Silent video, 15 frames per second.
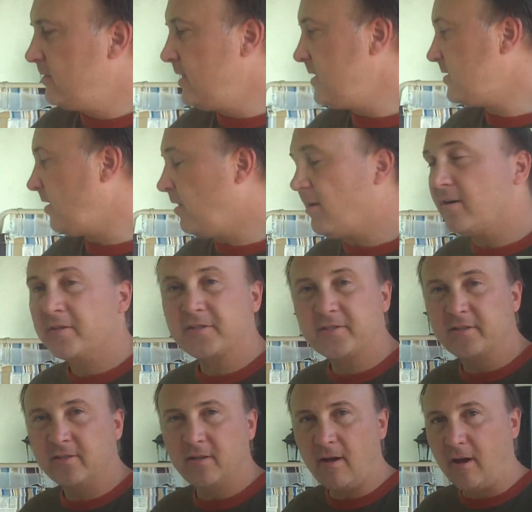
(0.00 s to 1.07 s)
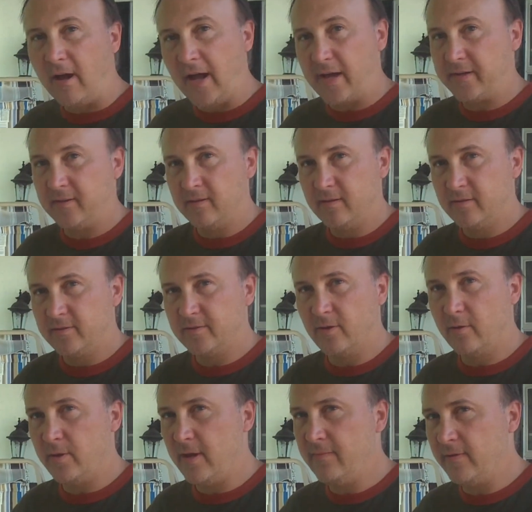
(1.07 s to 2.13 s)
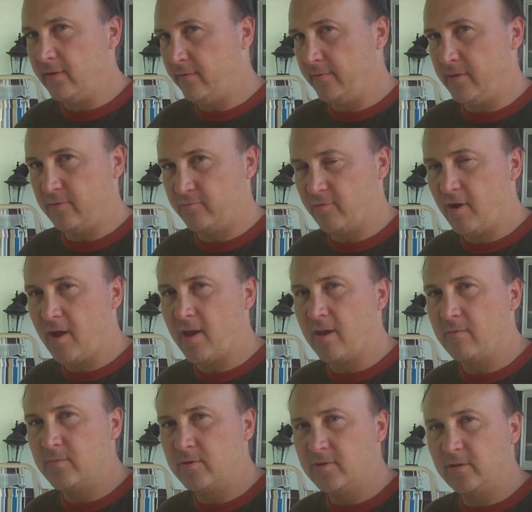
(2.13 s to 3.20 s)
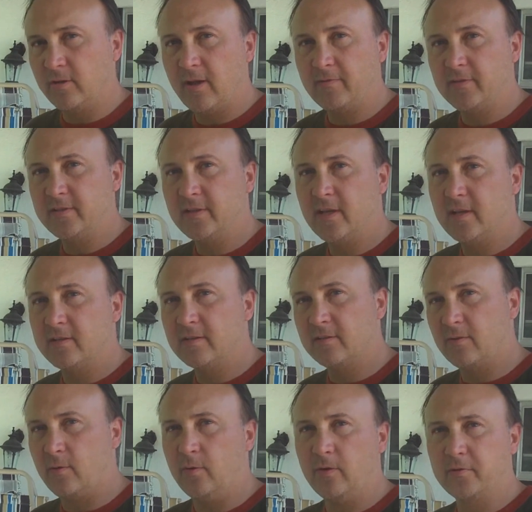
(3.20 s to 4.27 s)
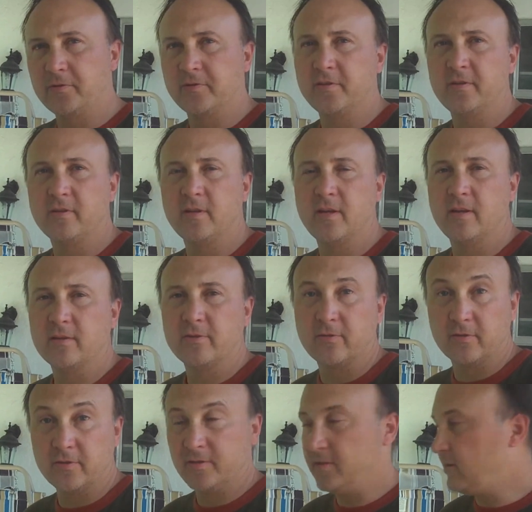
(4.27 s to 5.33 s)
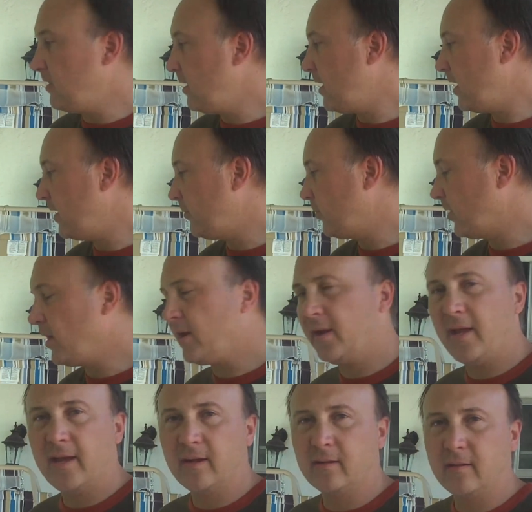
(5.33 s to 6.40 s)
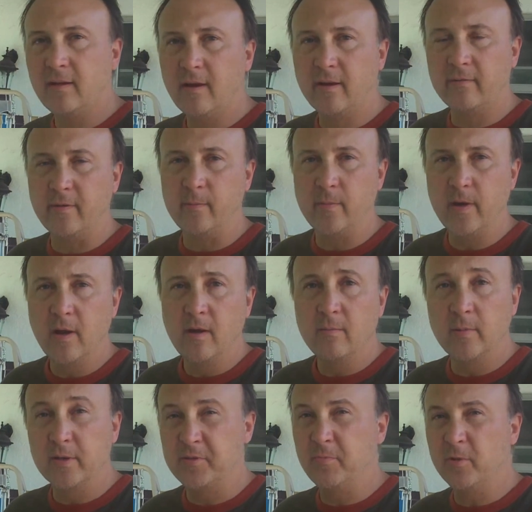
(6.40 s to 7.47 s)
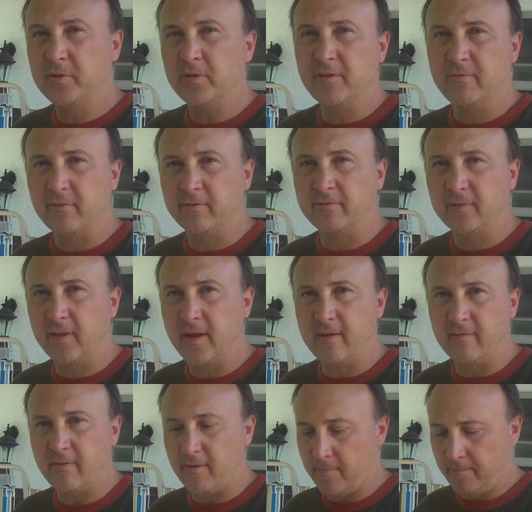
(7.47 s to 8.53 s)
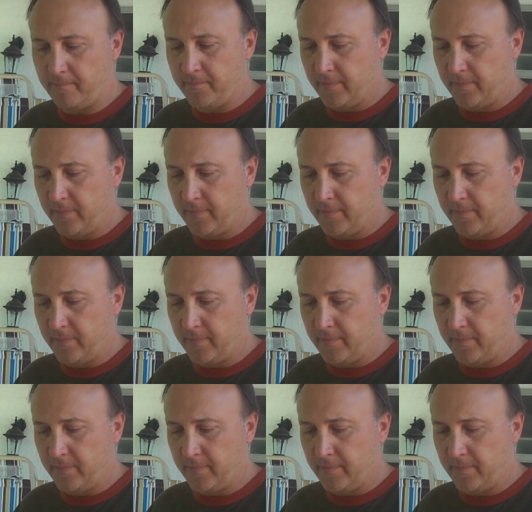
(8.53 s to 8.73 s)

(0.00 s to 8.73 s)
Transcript: These are still hot. So even though you dry them, you still have the seeds or the oils are still in it. So it's still hot. We're not going to add a lot of them, but it's mostly for flavor.